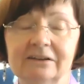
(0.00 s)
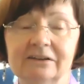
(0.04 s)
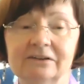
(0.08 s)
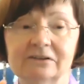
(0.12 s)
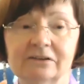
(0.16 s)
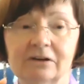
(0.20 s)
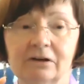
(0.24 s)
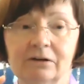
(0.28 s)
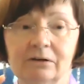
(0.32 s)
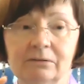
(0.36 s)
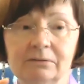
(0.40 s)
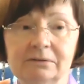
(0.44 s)

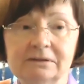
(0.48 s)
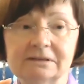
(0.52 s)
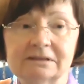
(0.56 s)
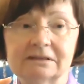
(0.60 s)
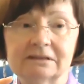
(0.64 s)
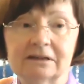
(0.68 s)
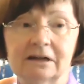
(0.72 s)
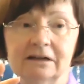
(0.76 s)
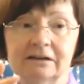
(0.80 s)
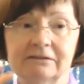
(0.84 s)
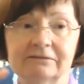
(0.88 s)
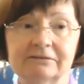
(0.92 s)
There's always a
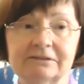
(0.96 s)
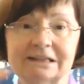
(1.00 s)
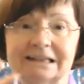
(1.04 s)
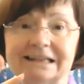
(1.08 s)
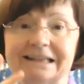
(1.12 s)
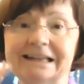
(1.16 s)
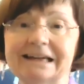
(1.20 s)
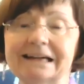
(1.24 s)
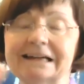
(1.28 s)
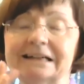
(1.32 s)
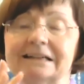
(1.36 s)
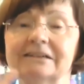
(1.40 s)
kind of
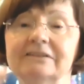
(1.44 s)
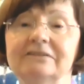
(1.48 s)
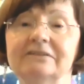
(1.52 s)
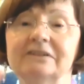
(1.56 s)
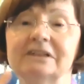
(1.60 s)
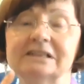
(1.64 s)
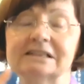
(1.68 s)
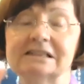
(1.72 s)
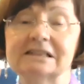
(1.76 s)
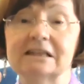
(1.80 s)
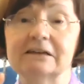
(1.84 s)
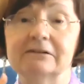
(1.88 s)

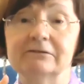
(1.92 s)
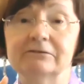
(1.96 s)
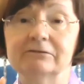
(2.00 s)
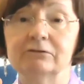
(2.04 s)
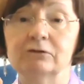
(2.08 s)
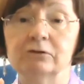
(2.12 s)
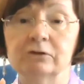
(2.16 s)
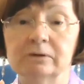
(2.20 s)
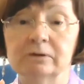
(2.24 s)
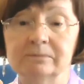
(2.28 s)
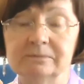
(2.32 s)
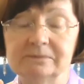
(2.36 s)
collectiveness that
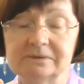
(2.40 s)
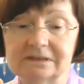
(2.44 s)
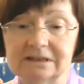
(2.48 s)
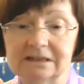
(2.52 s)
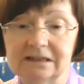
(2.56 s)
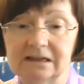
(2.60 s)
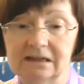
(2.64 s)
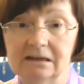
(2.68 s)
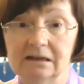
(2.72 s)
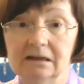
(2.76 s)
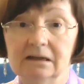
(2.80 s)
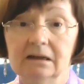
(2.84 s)
forms
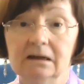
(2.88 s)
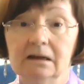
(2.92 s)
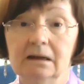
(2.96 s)
in it.